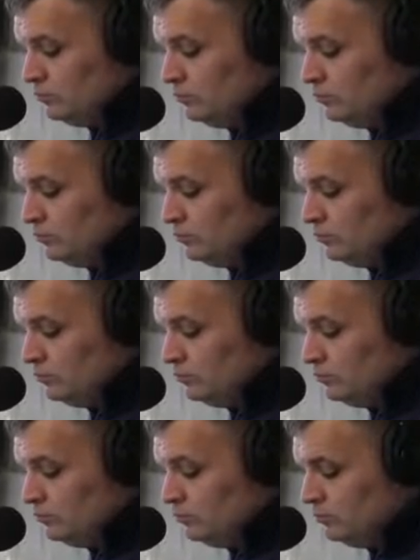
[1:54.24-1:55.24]

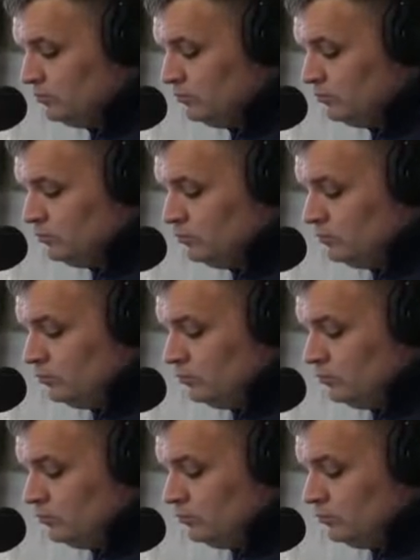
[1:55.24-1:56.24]

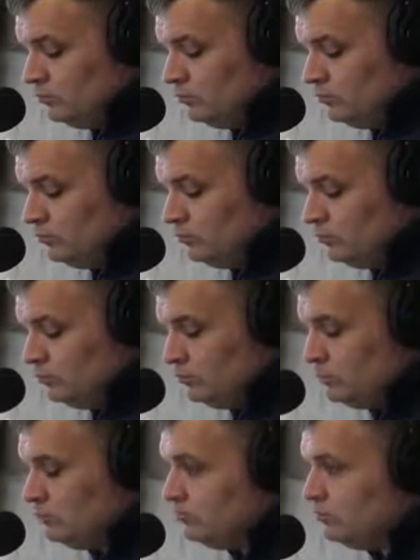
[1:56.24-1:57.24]

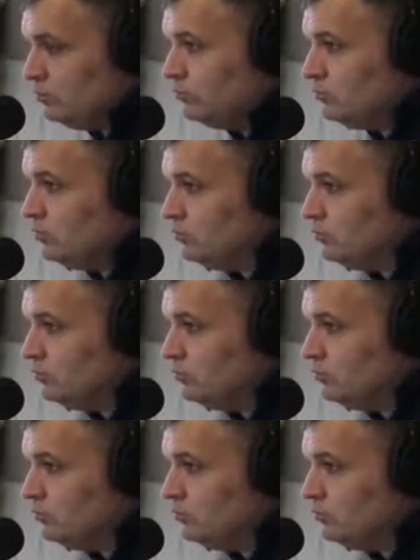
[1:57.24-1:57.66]
The person shown says nothing.